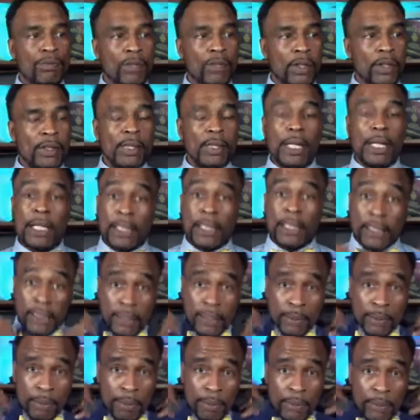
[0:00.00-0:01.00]
take
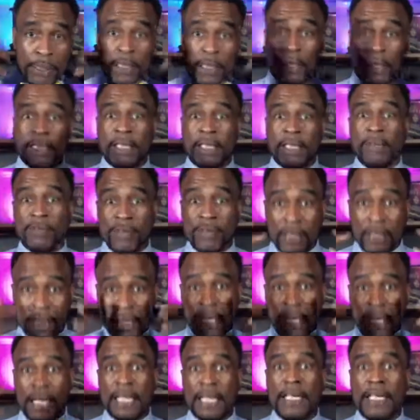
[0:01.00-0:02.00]
big leaps and
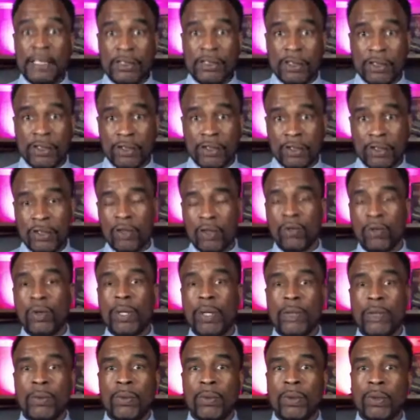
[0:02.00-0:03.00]
gains into the
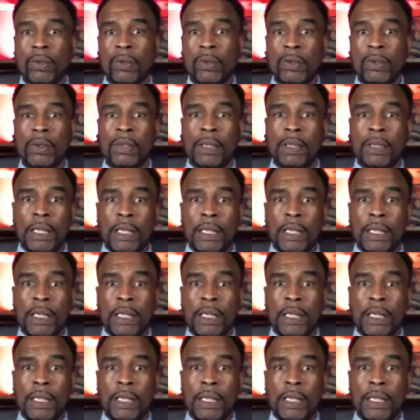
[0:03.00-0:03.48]
credit world